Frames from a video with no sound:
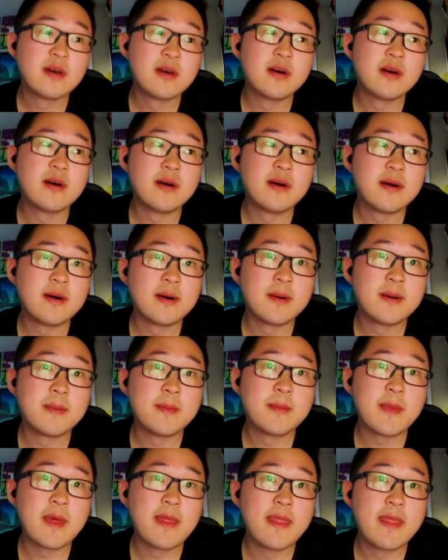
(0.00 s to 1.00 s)

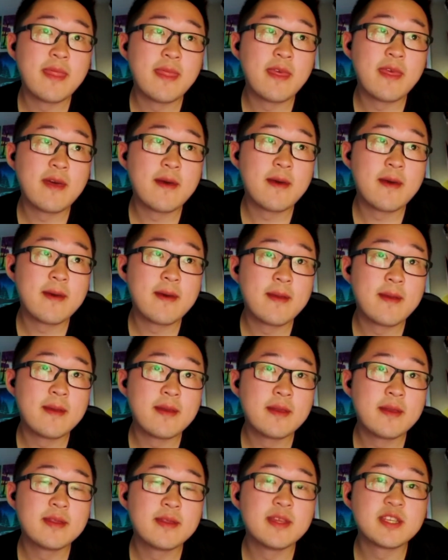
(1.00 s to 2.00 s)
And
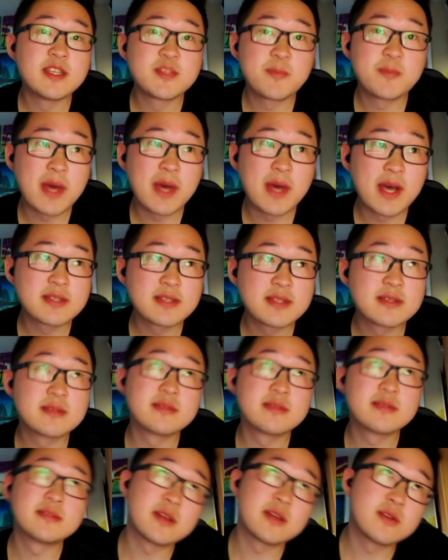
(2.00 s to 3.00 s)
then this past
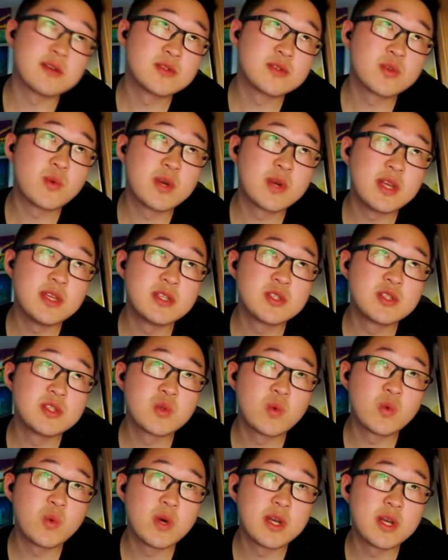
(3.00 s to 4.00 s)
cycle,
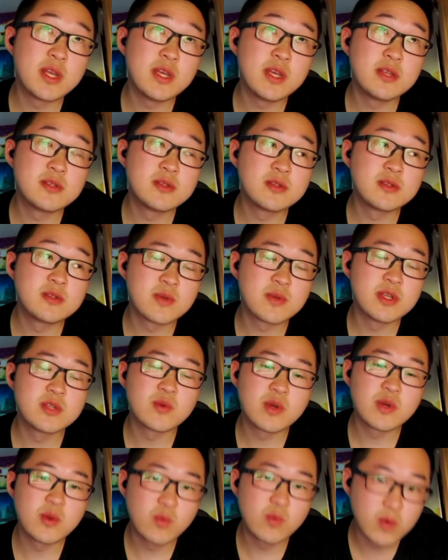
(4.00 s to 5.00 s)
2020 to
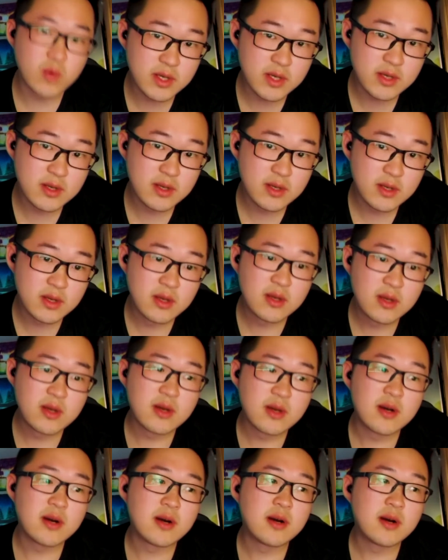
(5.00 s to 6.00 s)
2021,
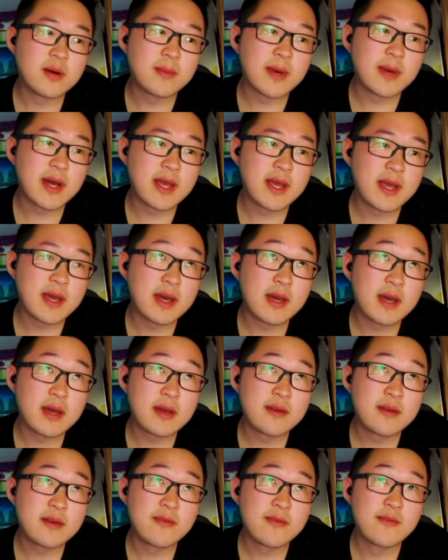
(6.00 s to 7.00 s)
I
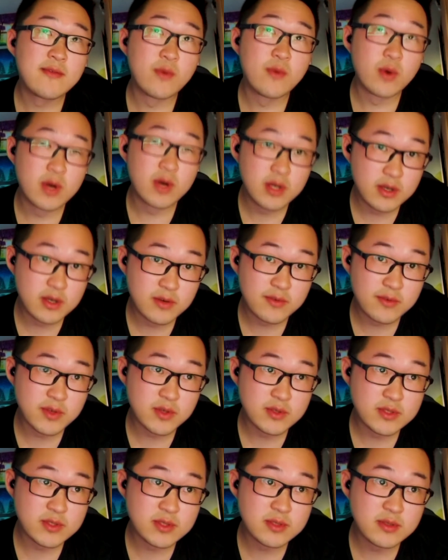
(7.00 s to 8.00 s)
had 4
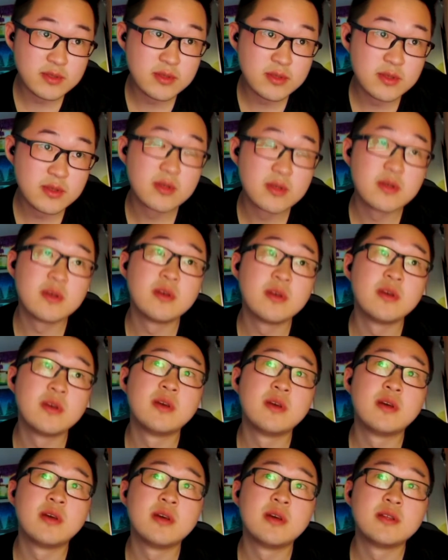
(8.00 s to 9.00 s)
interviews,
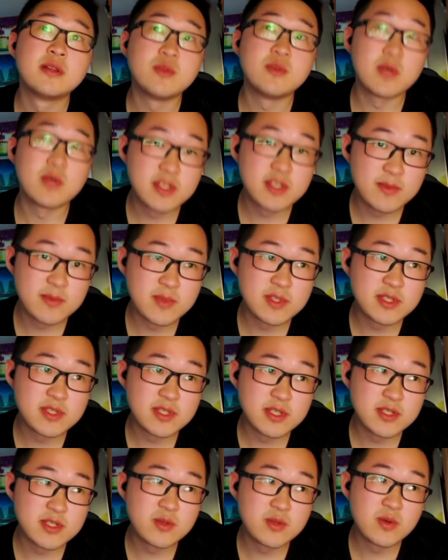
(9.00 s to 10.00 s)
2
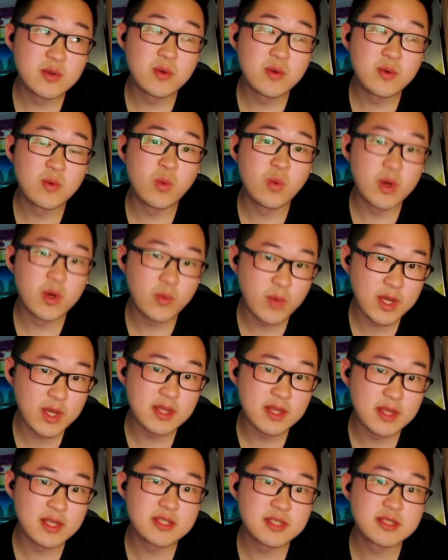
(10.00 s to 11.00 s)
acceptances, 1
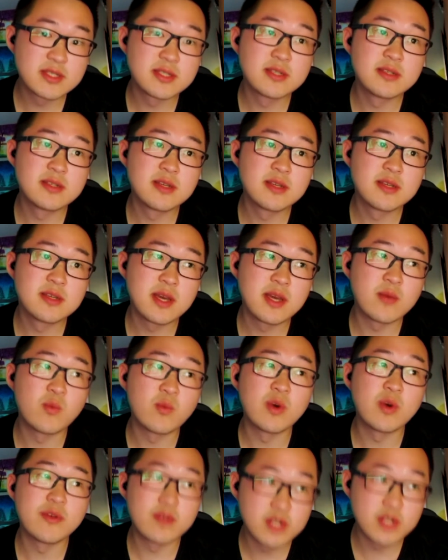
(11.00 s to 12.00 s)
waitlist, and
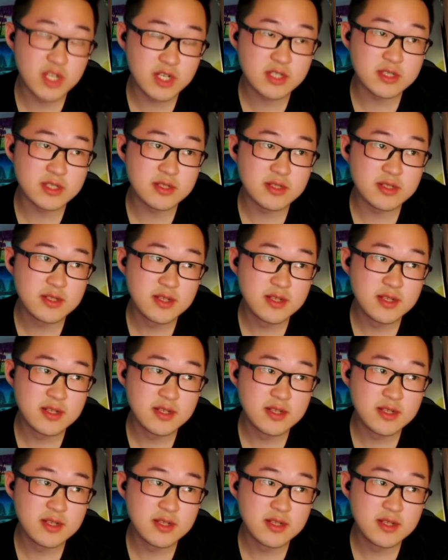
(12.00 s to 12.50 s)
1 rejection.